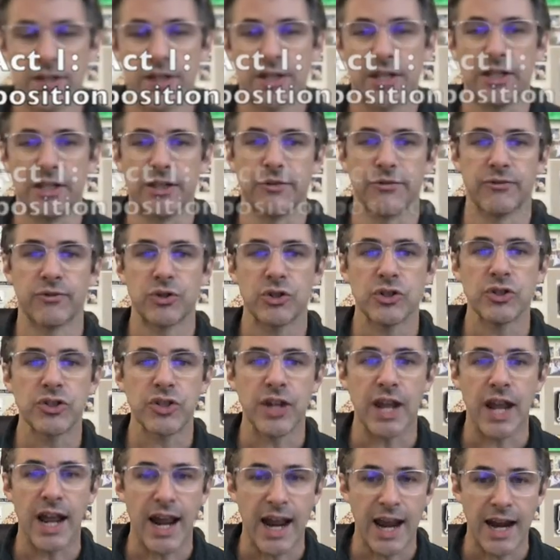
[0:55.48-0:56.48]
In the first
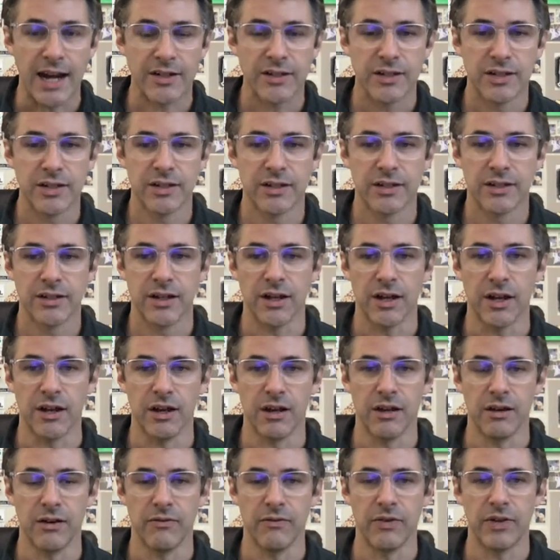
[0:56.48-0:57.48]
act
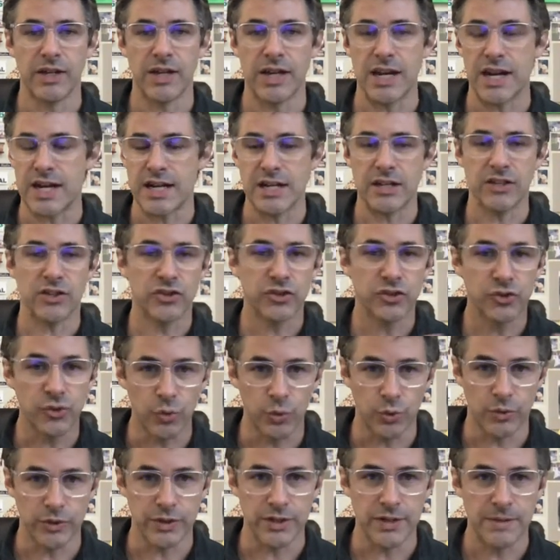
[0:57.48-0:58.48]
of any
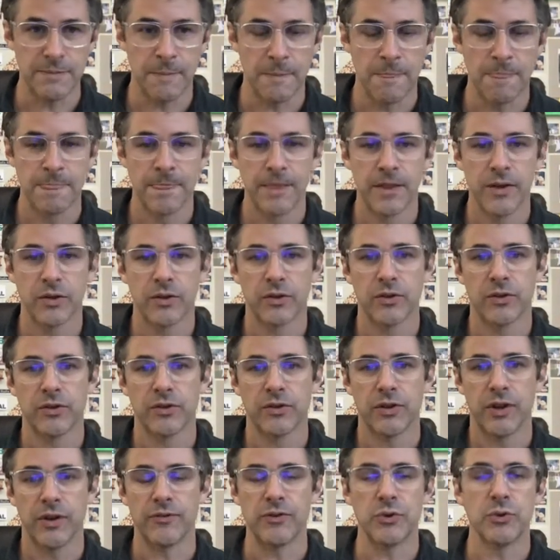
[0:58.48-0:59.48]
story,
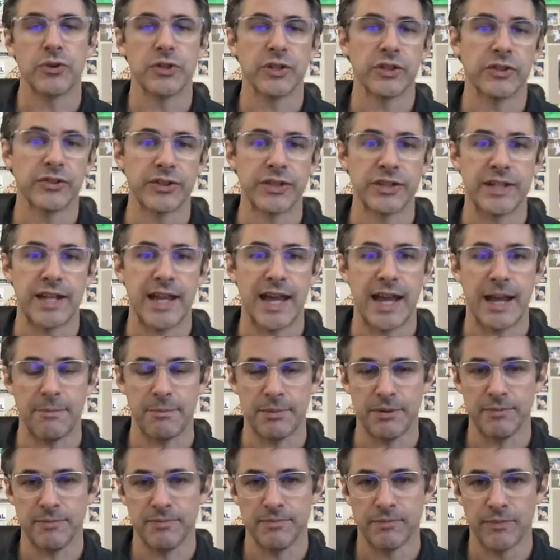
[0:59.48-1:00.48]
a few things need to
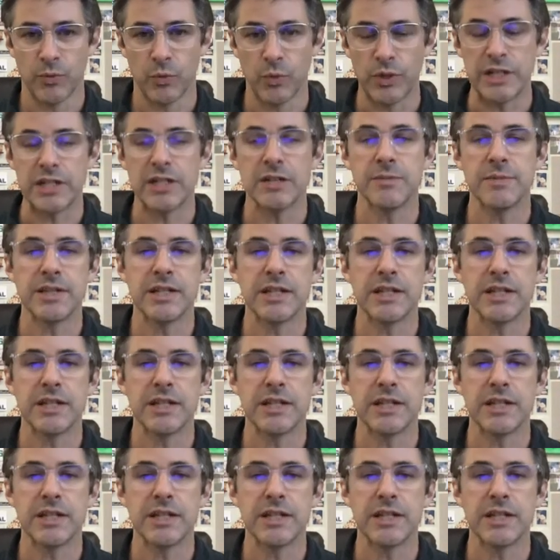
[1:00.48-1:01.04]
happen. We need to be